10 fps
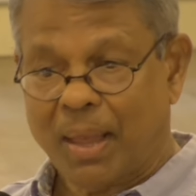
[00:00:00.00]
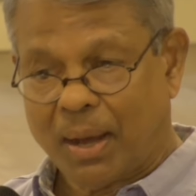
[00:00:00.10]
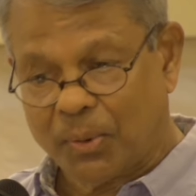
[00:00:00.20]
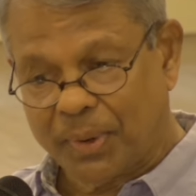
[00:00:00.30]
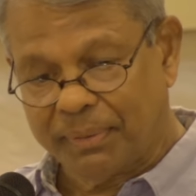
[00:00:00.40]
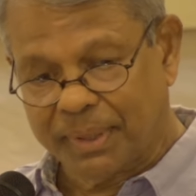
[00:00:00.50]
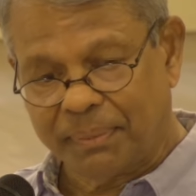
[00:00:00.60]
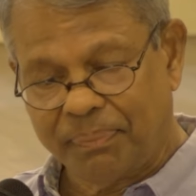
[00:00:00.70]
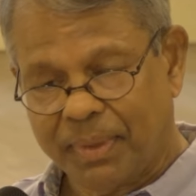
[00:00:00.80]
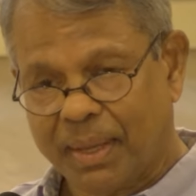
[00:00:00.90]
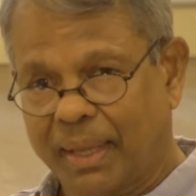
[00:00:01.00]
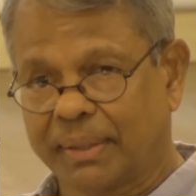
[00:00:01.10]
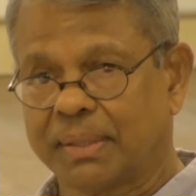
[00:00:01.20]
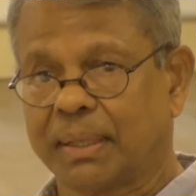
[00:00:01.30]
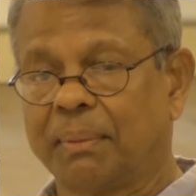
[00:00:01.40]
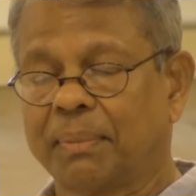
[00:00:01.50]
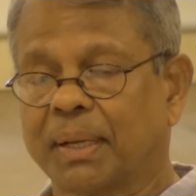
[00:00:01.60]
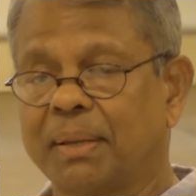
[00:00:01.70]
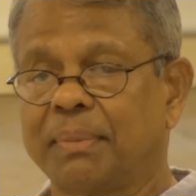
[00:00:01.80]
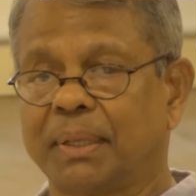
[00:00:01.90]
However, at the same
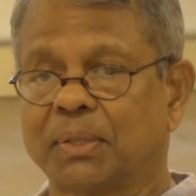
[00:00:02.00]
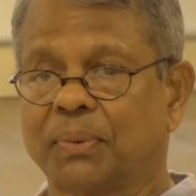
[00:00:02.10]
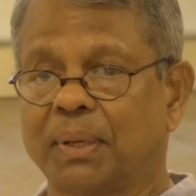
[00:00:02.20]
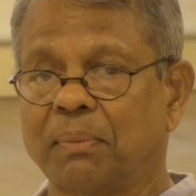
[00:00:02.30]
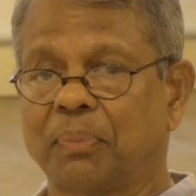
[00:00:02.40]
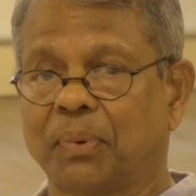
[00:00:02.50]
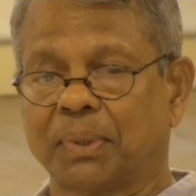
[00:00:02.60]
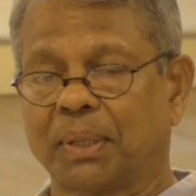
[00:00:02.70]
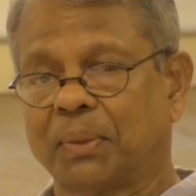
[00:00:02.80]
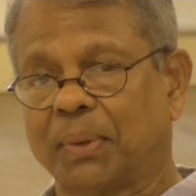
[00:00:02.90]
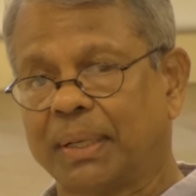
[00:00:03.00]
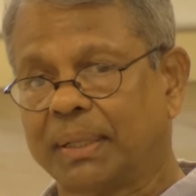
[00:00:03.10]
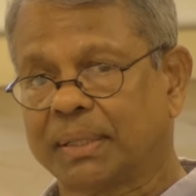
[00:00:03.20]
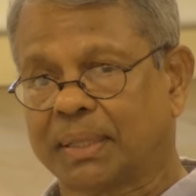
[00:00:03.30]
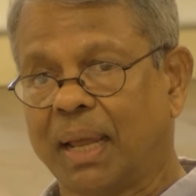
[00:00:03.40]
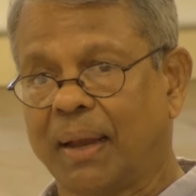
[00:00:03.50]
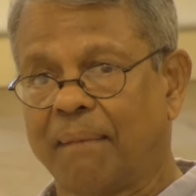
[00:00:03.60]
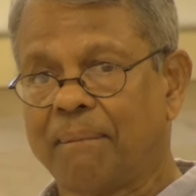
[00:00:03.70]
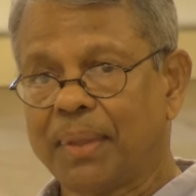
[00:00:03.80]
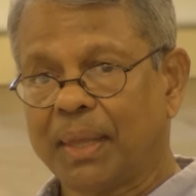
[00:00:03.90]
time, it is very important to understand,
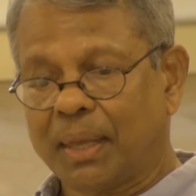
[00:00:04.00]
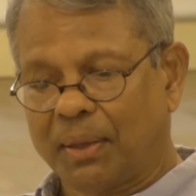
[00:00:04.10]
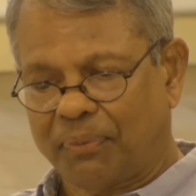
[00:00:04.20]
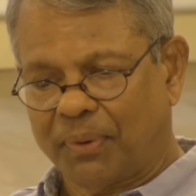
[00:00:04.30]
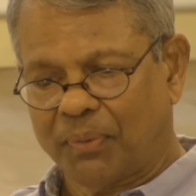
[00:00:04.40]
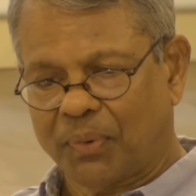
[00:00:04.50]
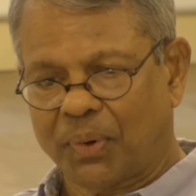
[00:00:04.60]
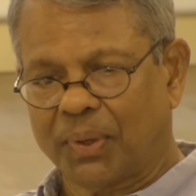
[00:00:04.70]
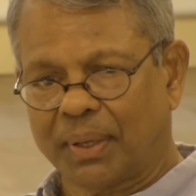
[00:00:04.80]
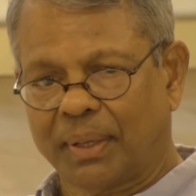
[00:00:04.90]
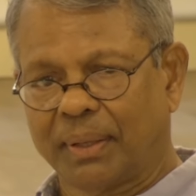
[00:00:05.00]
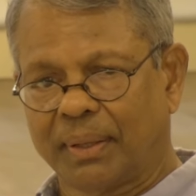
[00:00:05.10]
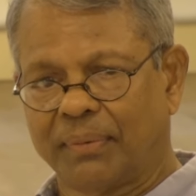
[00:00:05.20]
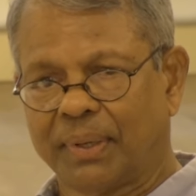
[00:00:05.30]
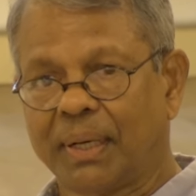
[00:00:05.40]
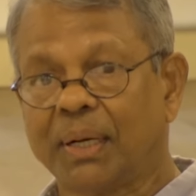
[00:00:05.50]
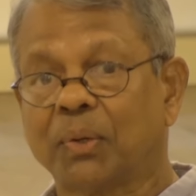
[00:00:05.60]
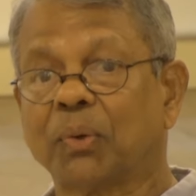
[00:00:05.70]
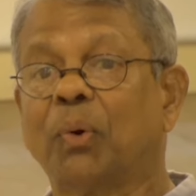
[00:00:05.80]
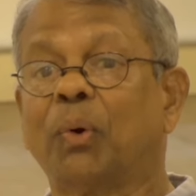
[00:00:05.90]
if we want the world
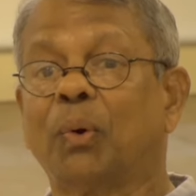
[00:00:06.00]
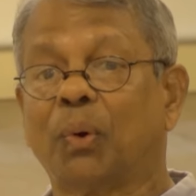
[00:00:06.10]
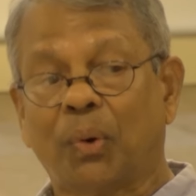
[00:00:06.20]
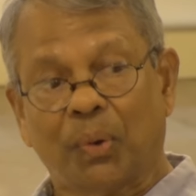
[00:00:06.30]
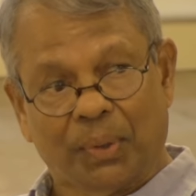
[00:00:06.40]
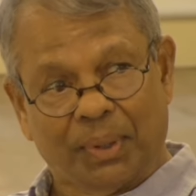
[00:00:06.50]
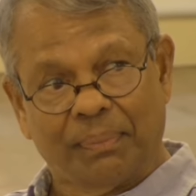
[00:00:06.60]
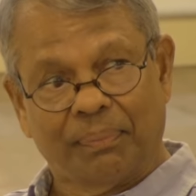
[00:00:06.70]
to go on,